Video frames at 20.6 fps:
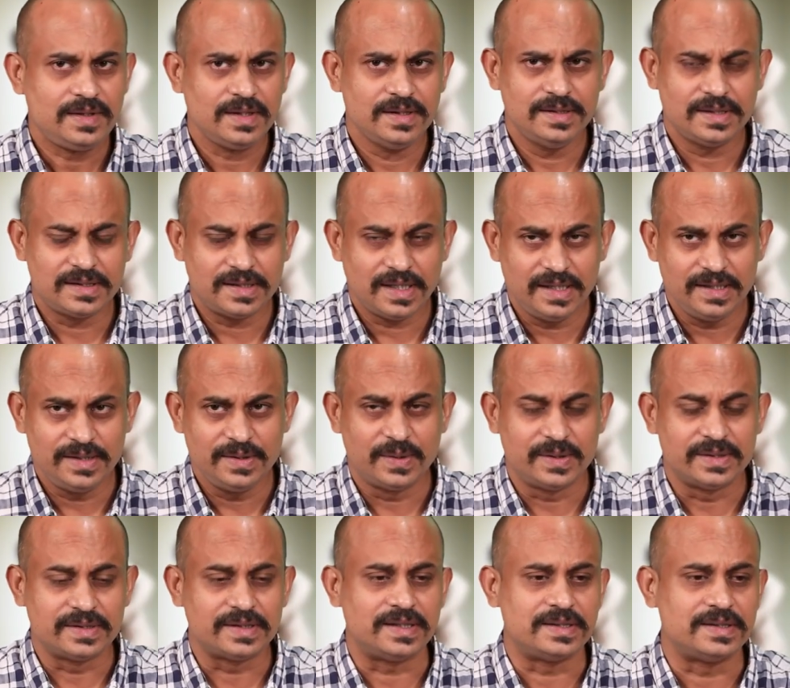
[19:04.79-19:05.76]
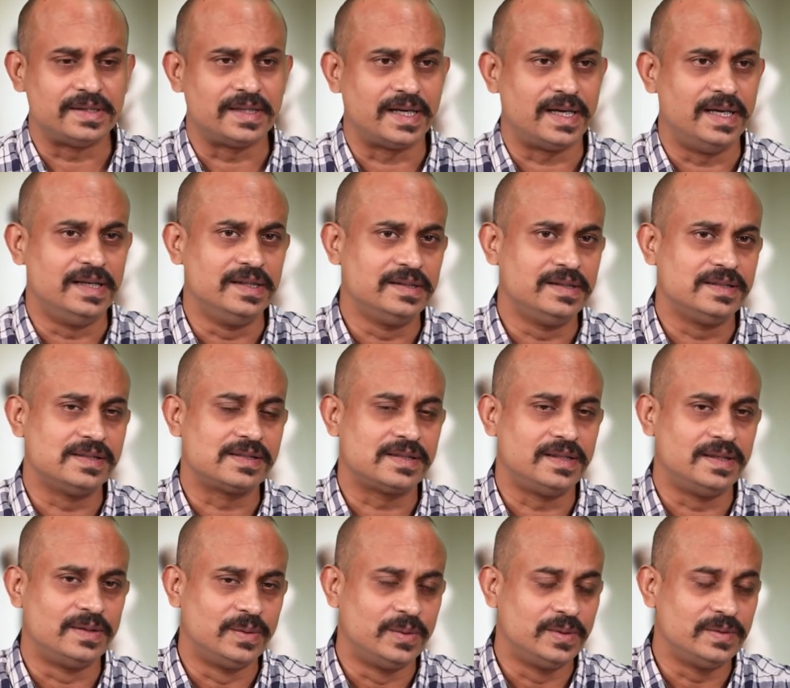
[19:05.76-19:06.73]
Natalia, on the other hand, is
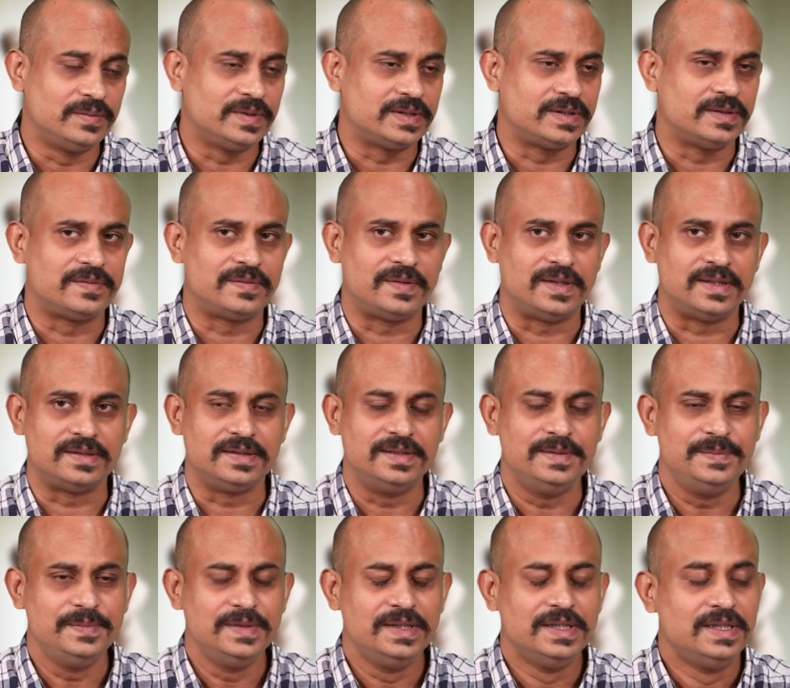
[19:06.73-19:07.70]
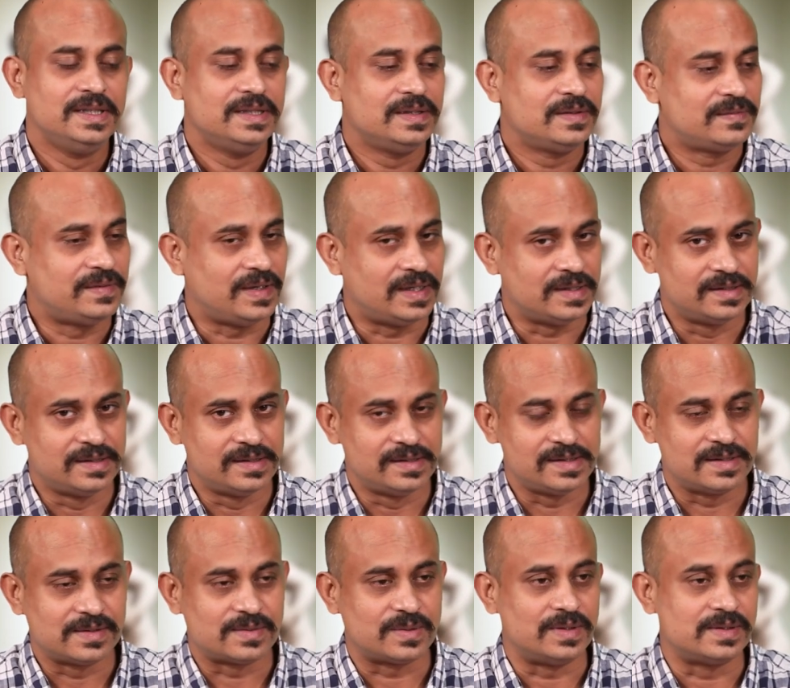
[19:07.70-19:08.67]
alone with her father. Father
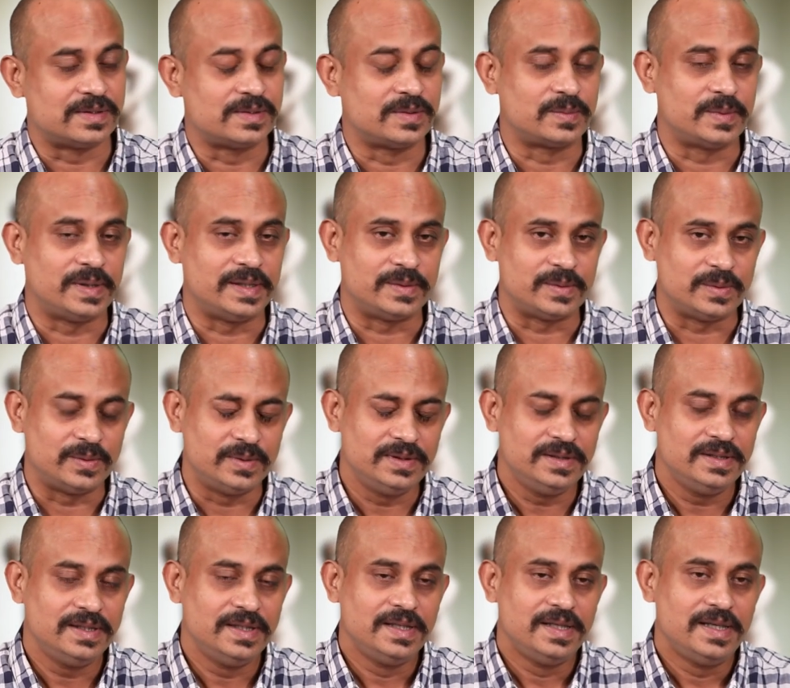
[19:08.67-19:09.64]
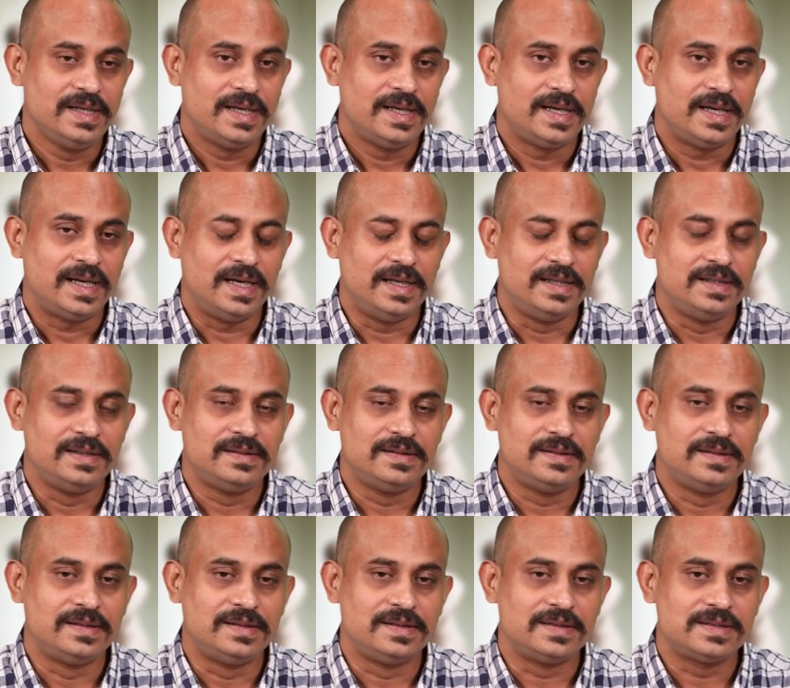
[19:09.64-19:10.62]
is also quite old,
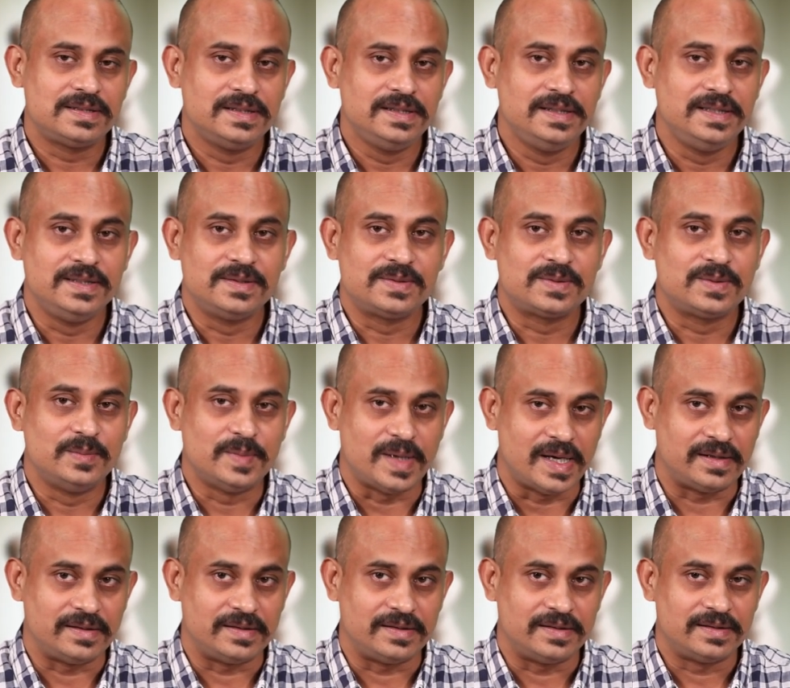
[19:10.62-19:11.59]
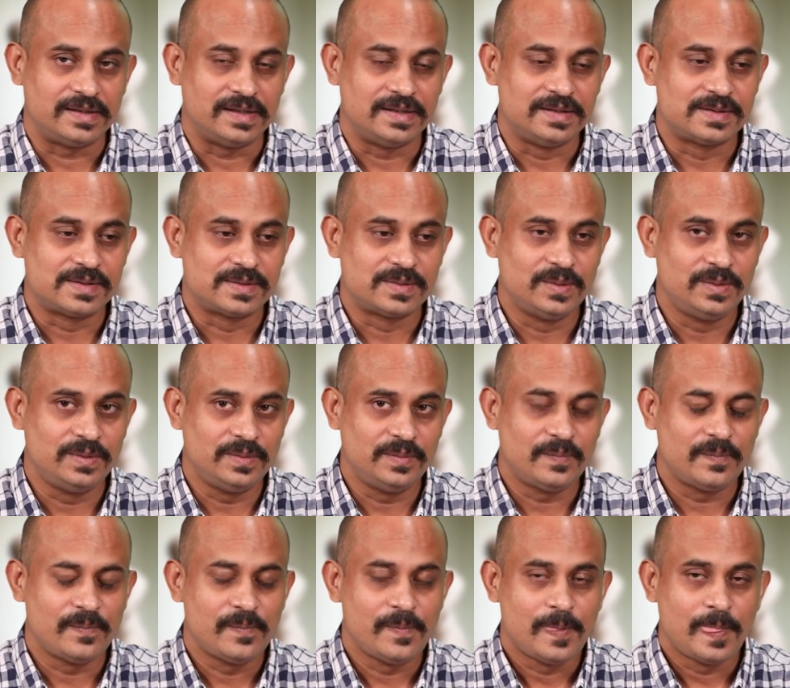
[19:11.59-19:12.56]
and she needs to marry. And so
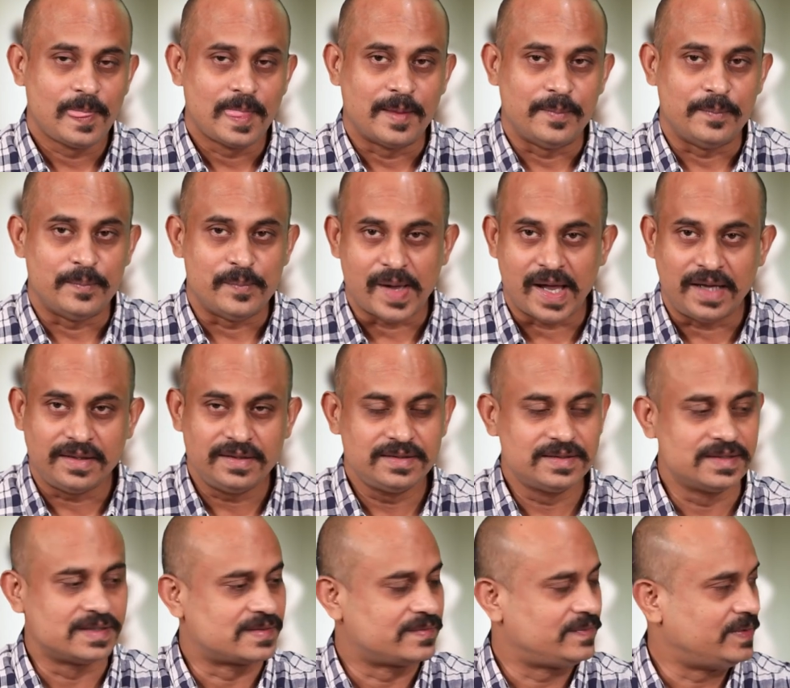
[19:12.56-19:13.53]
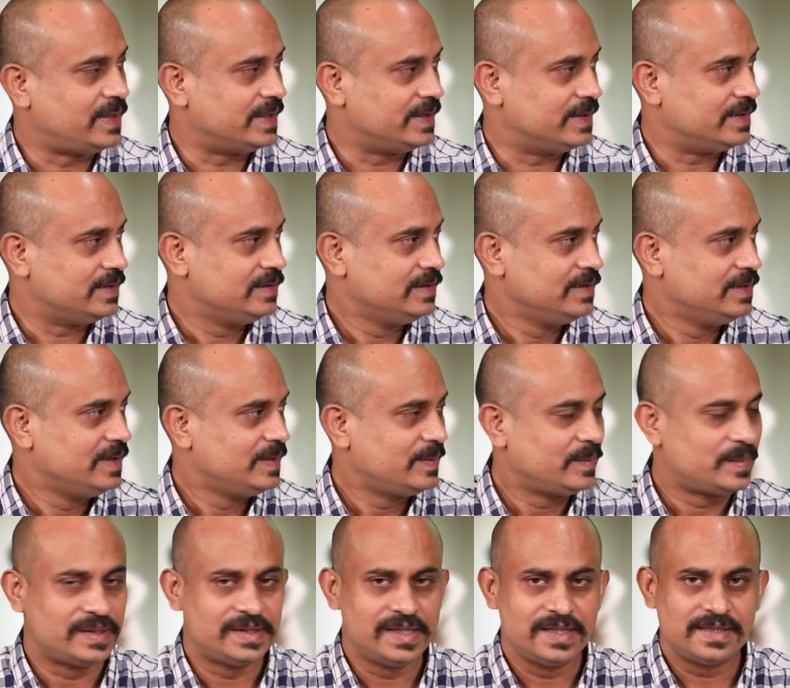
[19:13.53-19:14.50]
marriage is fine,
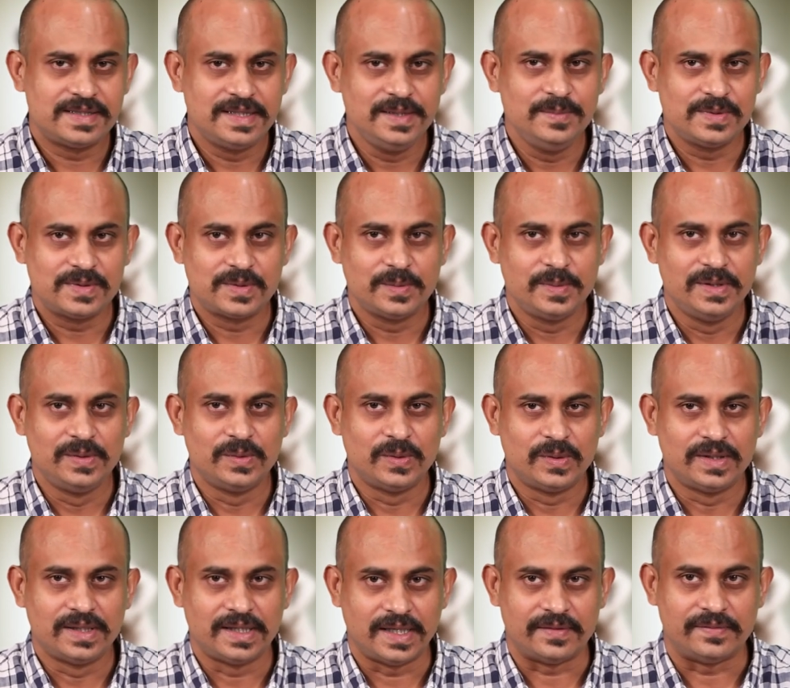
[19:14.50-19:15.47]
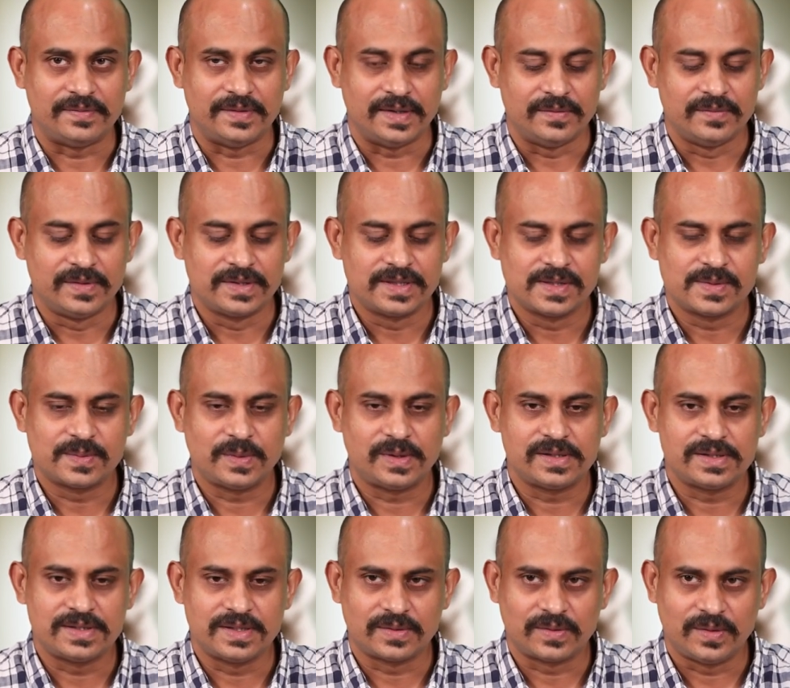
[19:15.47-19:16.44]
but there seems to be no love, and which is
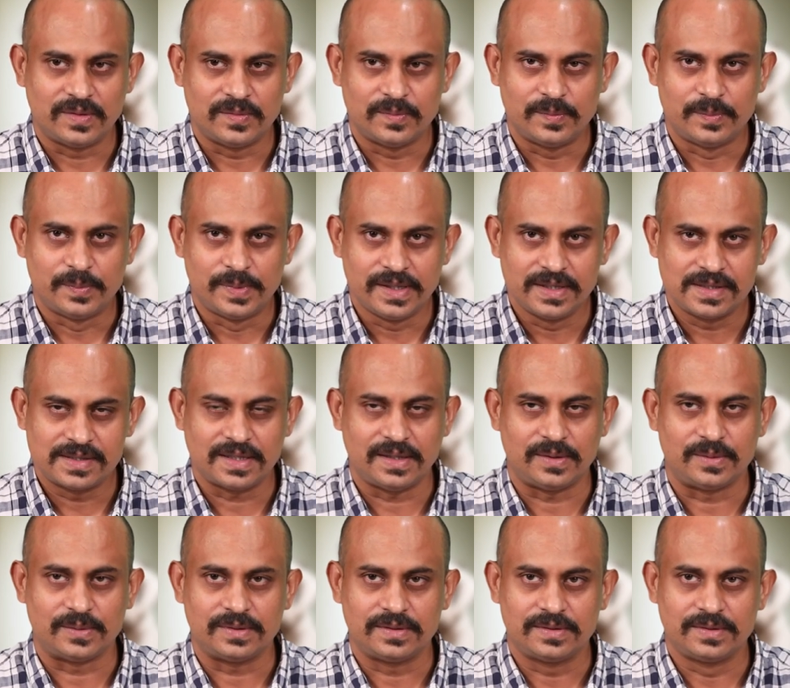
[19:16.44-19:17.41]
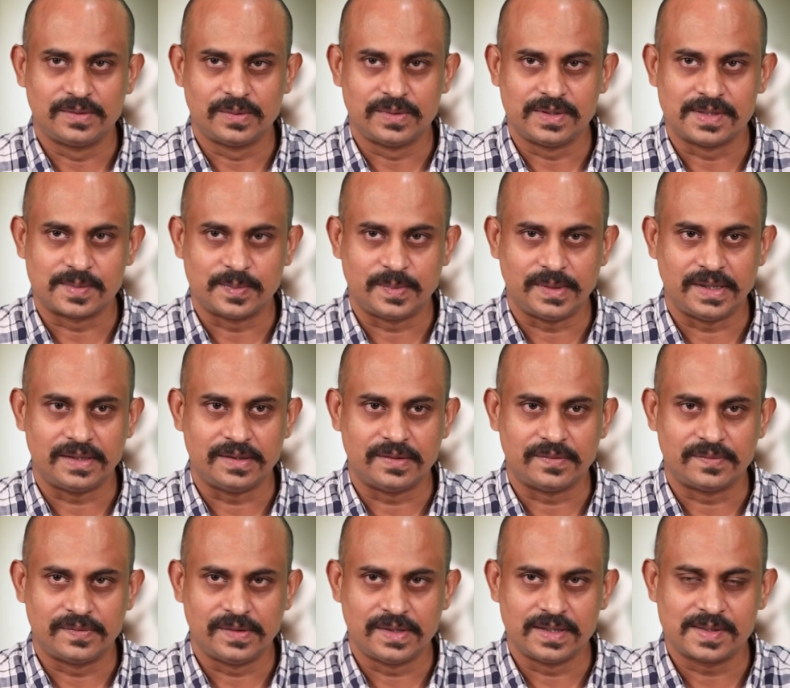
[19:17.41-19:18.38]
what Chekhov brings out through this play. The
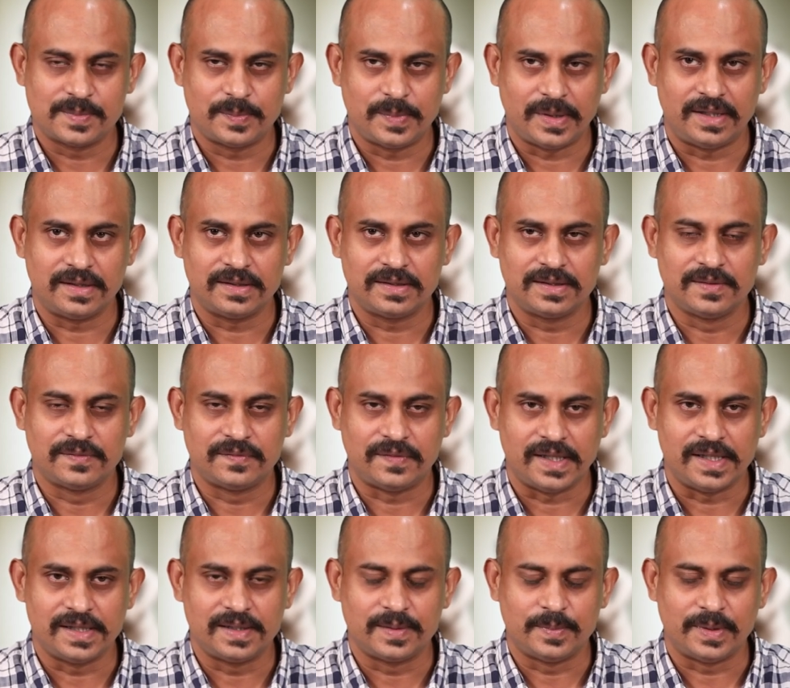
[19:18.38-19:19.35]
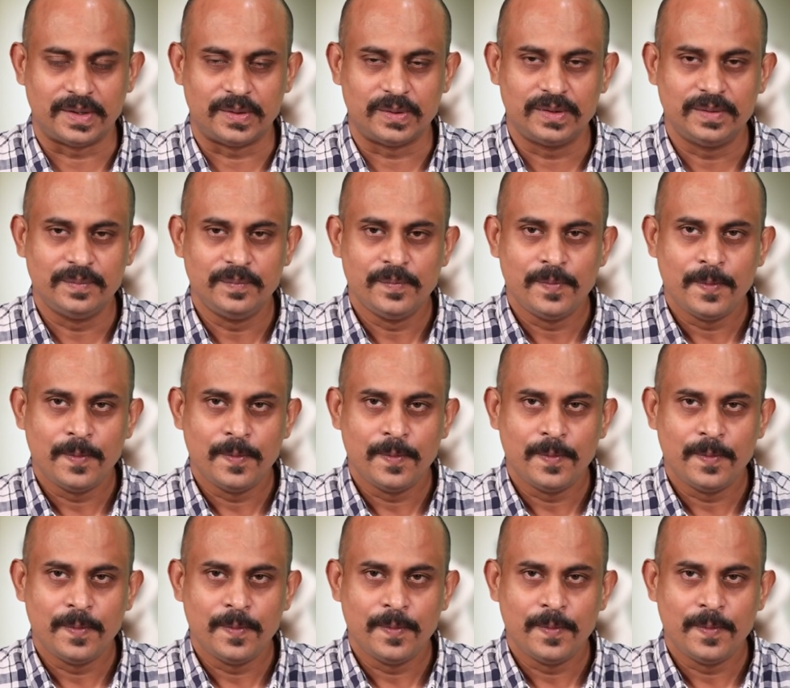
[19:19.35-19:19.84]
first part, they fight about